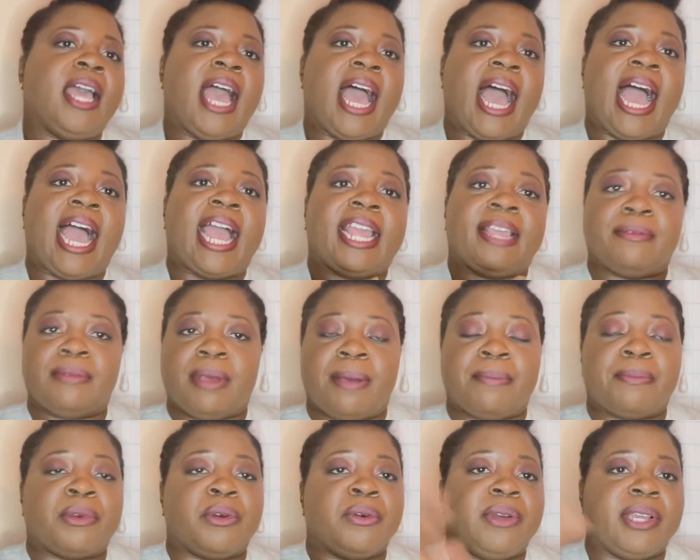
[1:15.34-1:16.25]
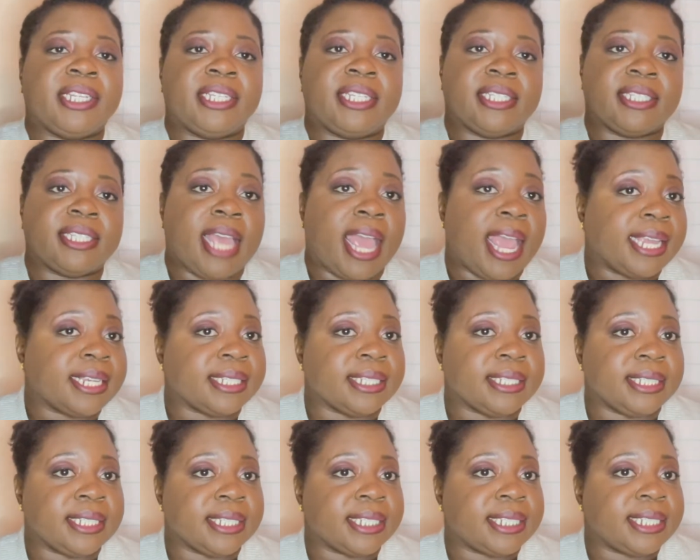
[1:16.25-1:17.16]
I'm going to actually
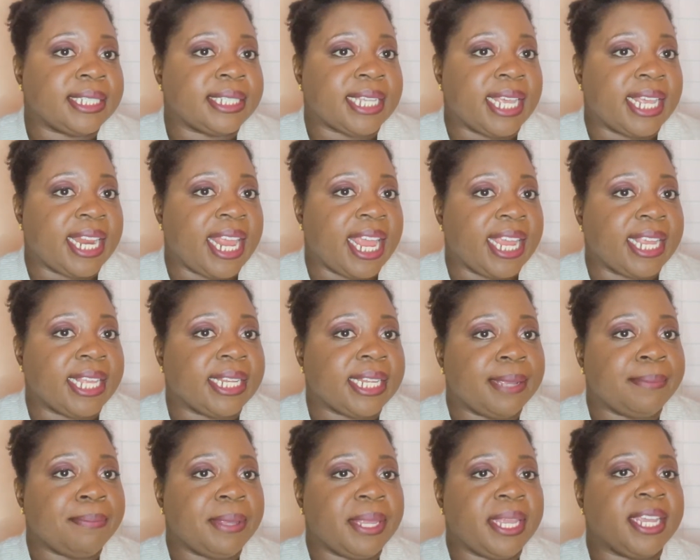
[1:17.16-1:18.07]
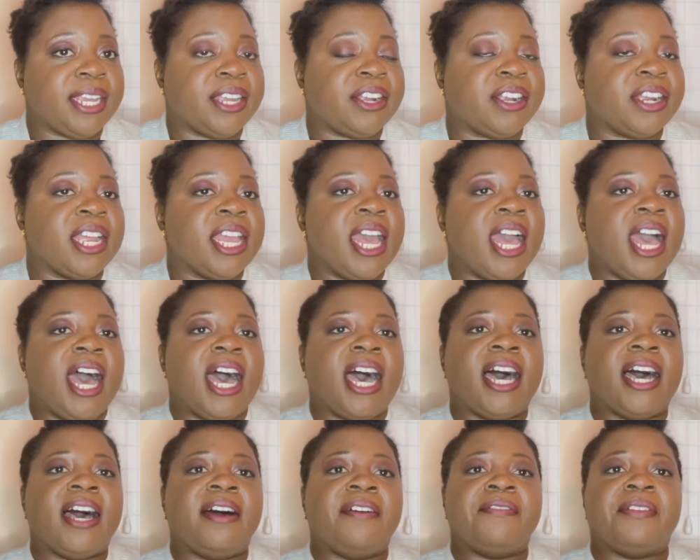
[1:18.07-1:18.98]
just set a clip here
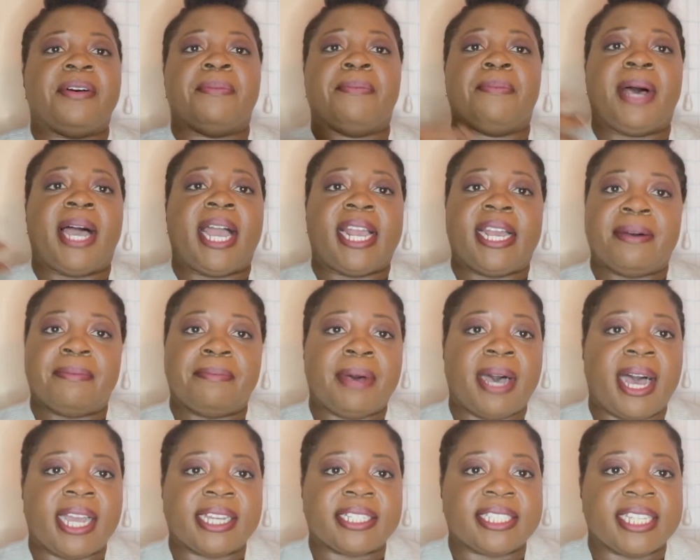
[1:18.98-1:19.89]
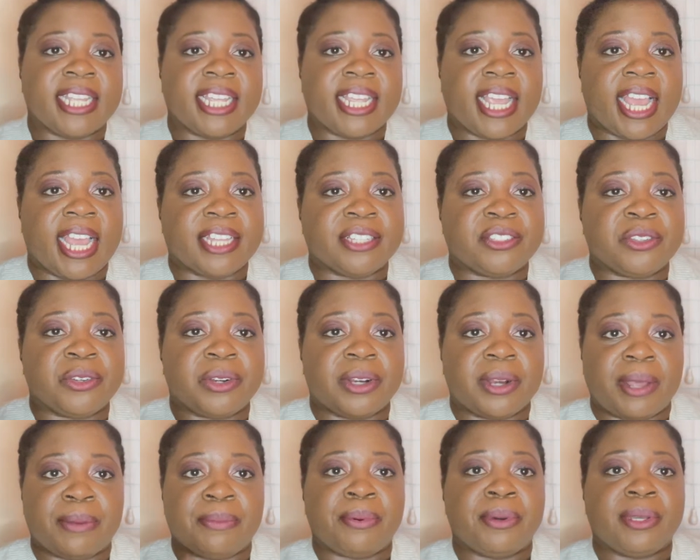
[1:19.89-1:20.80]
of my unboxing. I
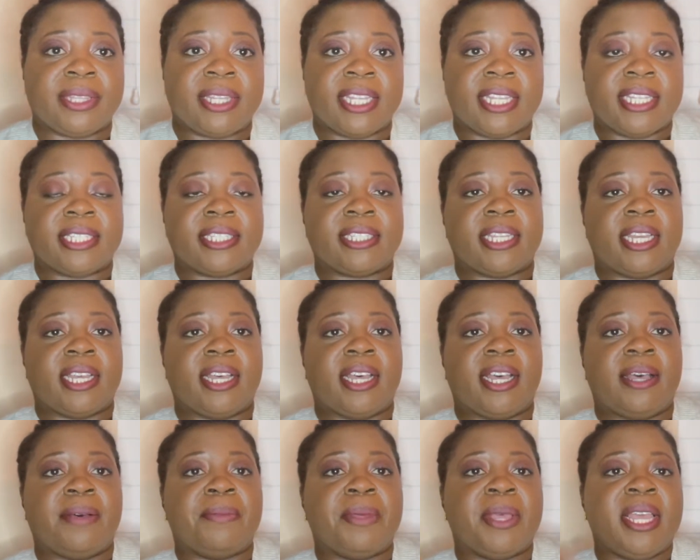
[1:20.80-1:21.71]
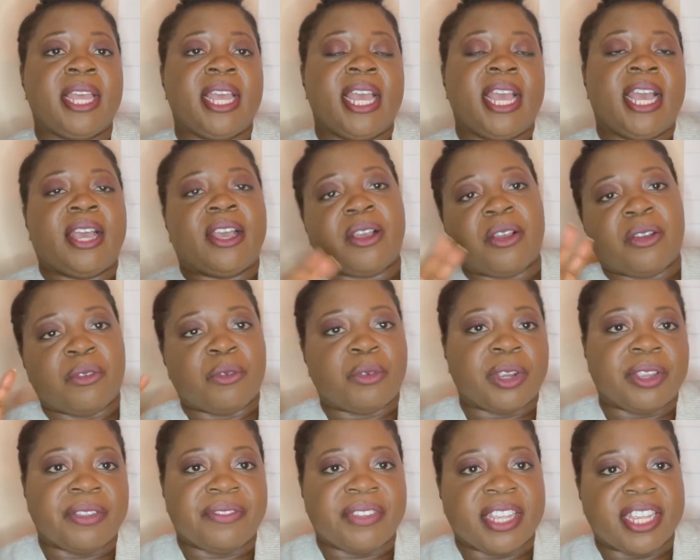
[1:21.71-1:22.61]
put this
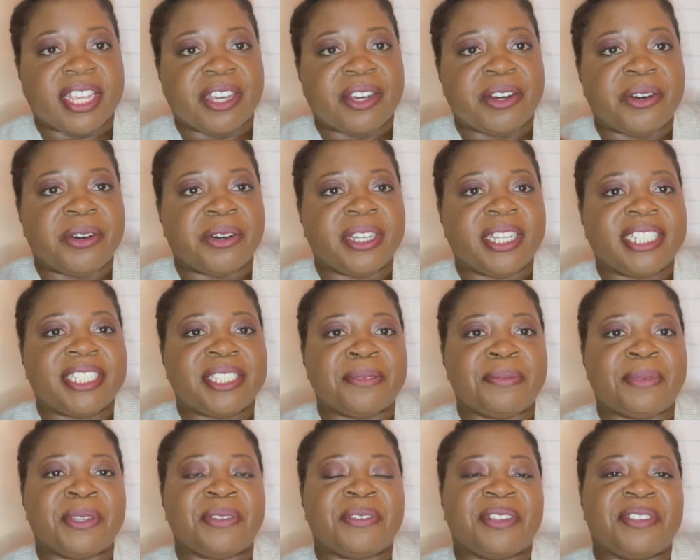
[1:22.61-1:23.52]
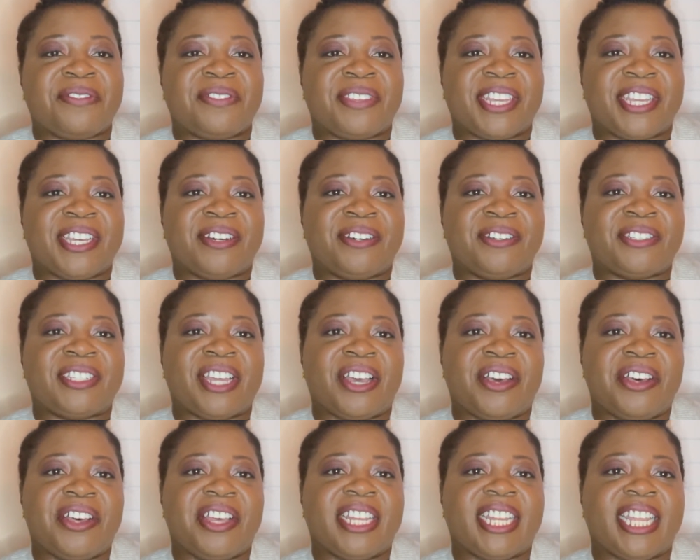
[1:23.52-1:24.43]
reveal to be revealed
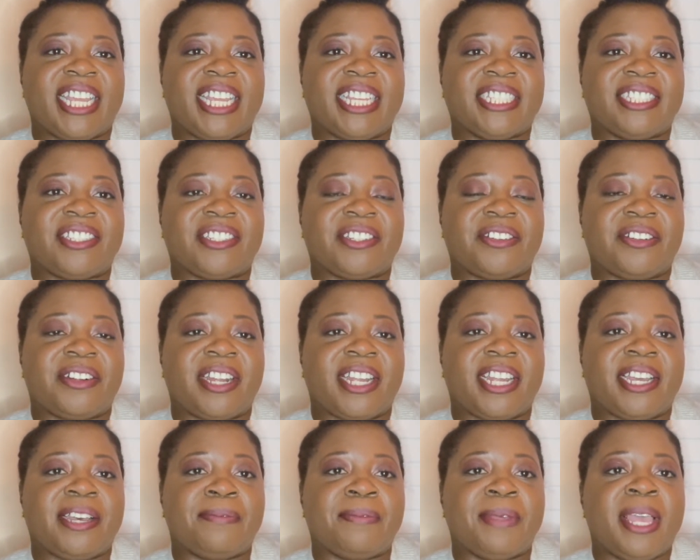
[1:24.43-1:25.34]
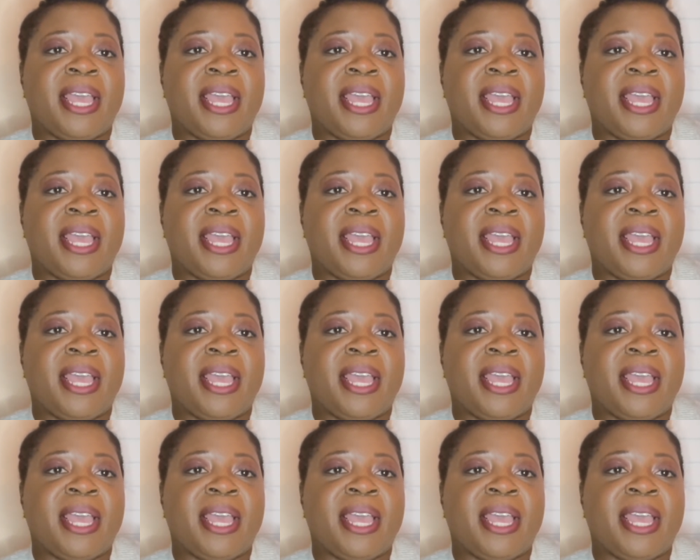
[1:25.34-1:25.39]
on Instagram,